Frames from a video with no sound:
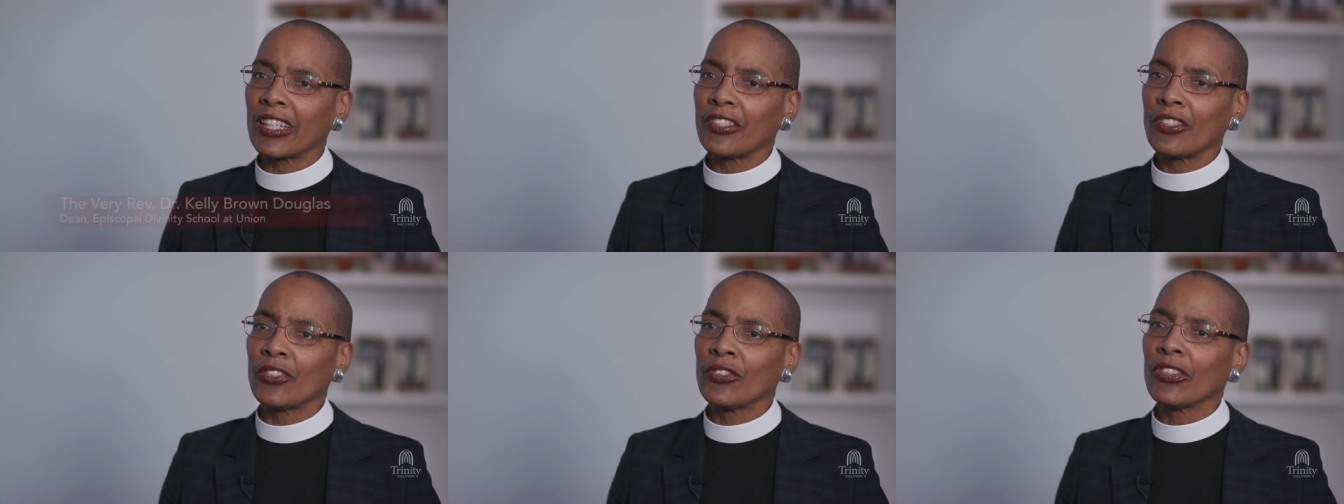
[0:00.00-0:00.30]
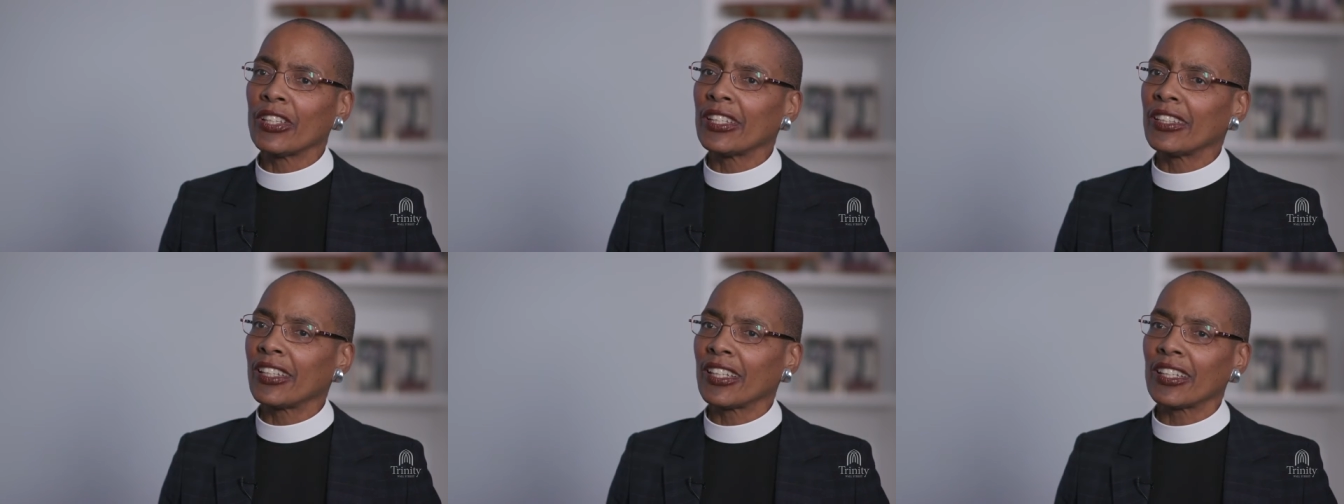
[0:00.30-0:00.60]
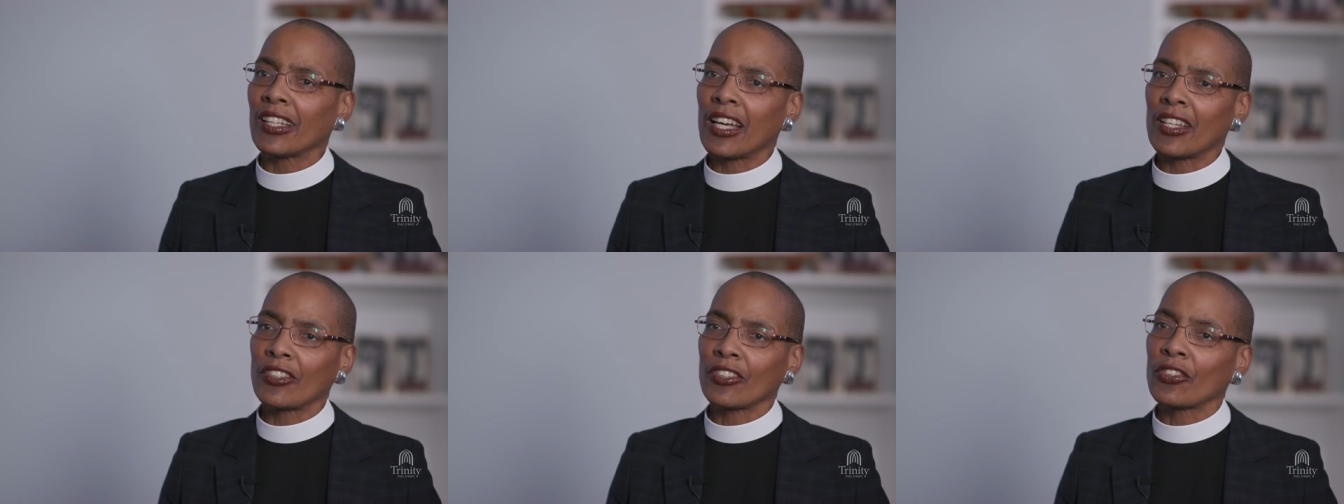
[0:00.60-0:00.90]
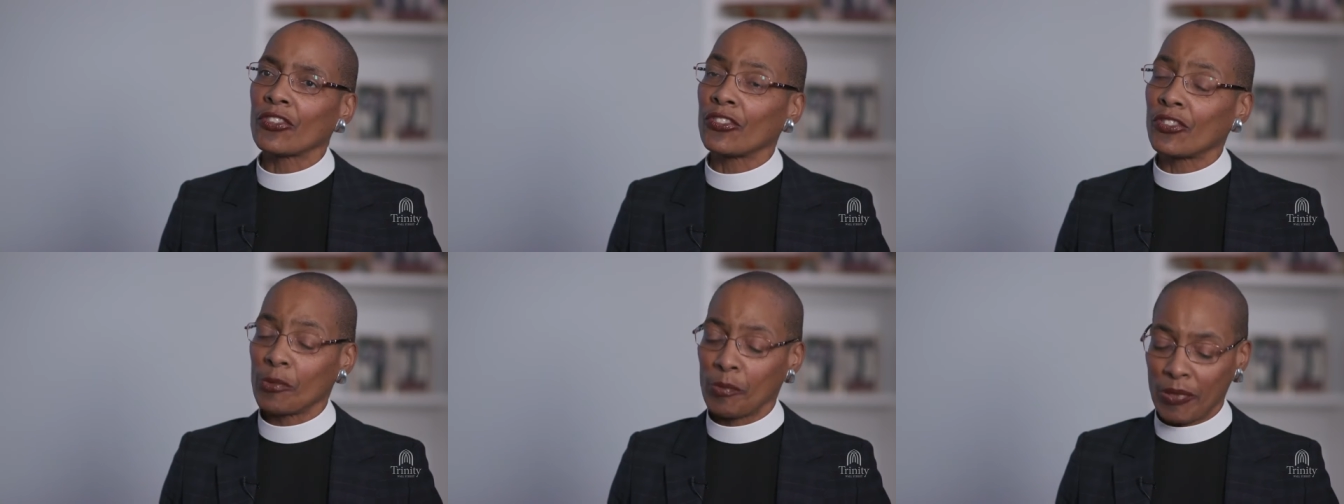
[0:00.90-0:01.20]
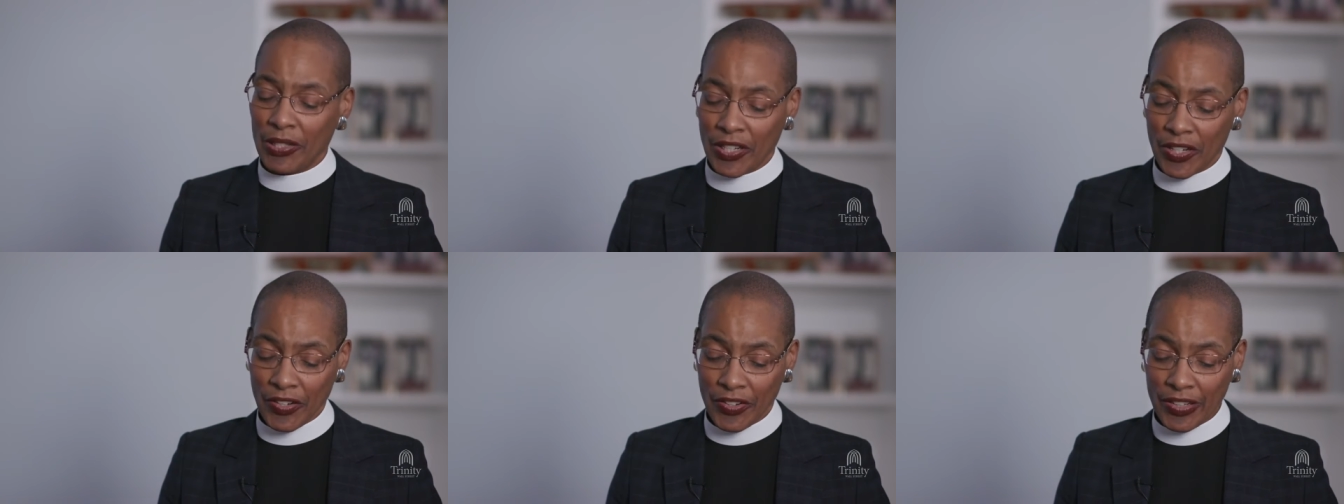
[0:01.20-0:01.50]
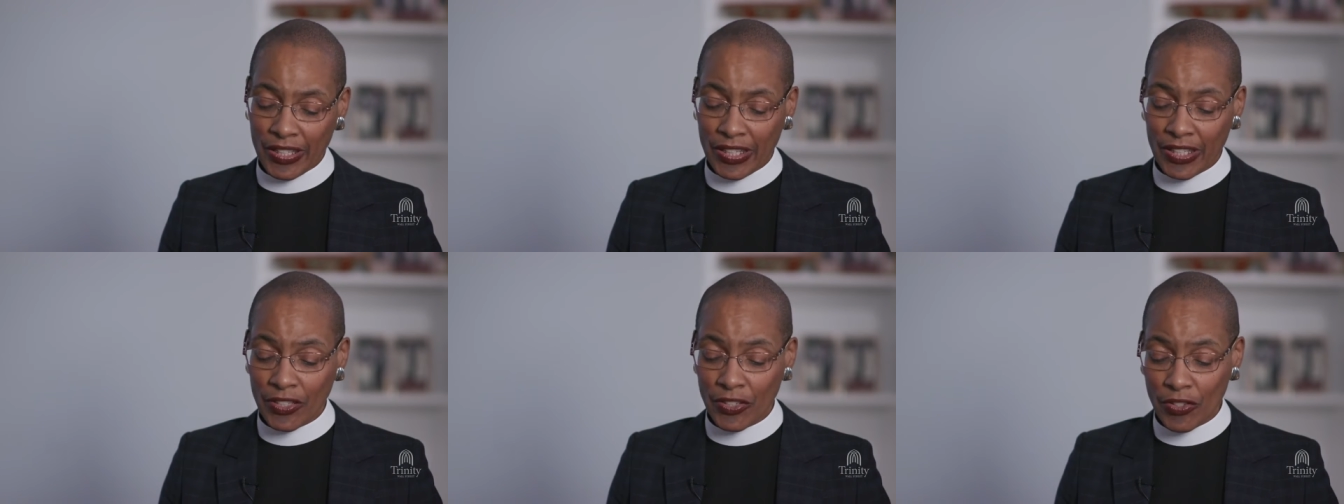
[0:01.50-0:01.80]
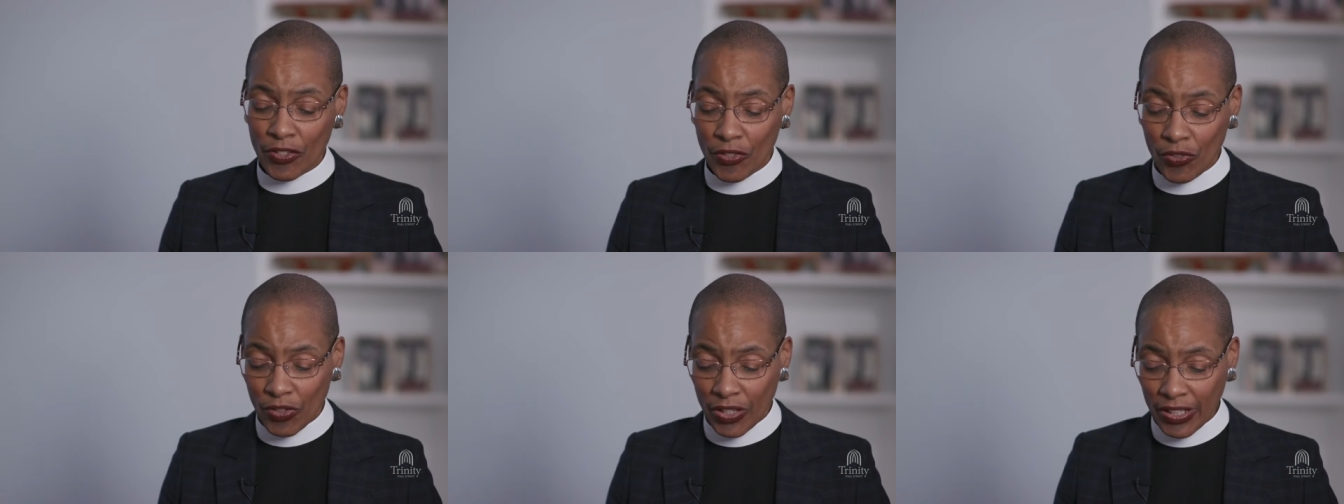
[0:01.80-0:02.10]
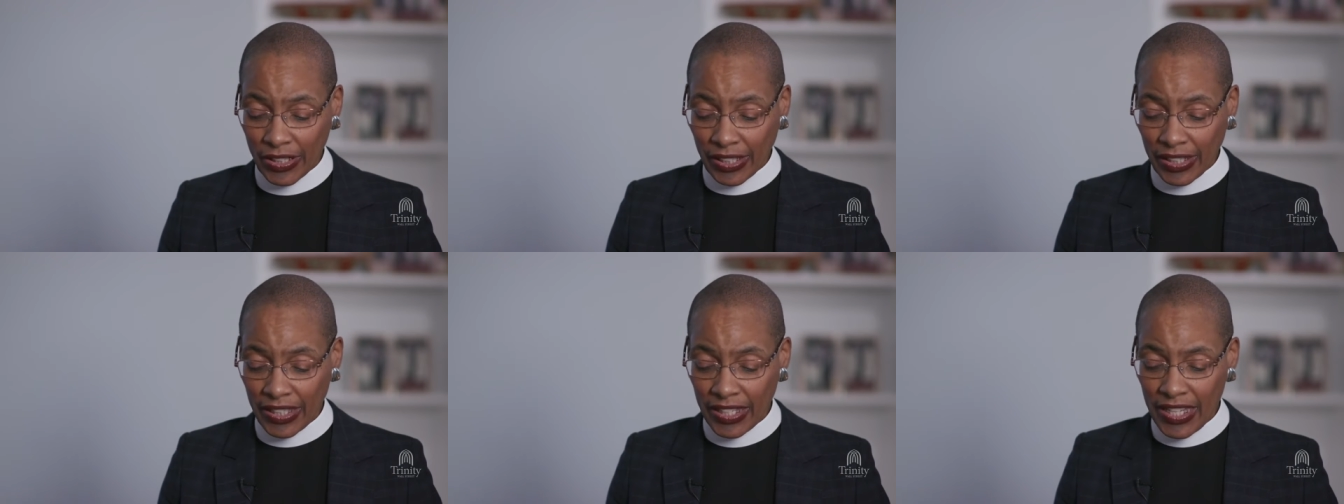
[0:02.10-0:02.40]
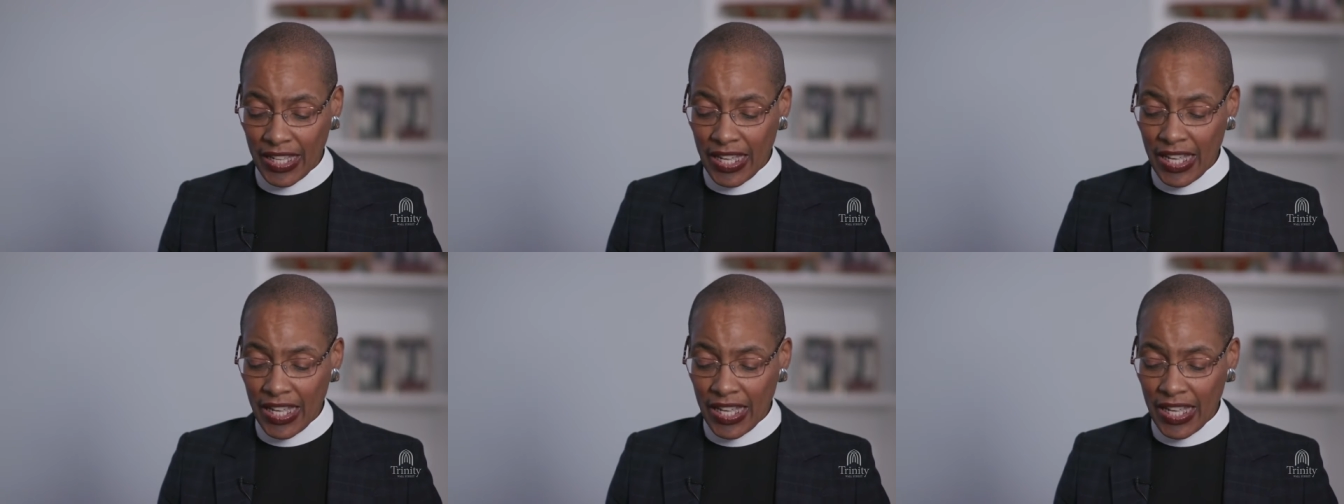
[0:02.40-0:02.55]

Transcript: at Union Theological Seminary in New York,